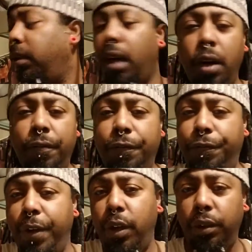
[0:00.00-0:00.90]
A
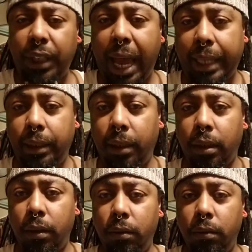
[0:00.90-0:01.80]
fear tactic.
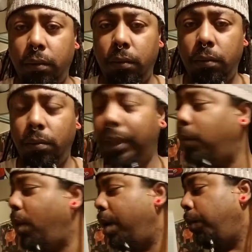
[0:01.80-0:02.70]
They
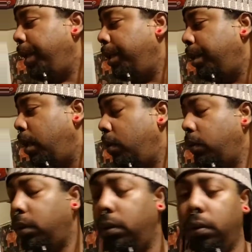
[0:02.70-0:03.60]
wear regular
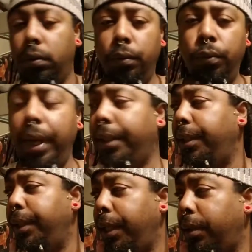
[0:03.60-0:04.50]
clothes, regular
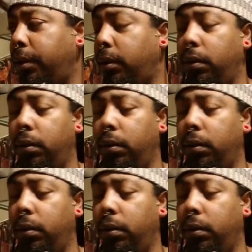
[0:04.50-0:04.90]
niggas.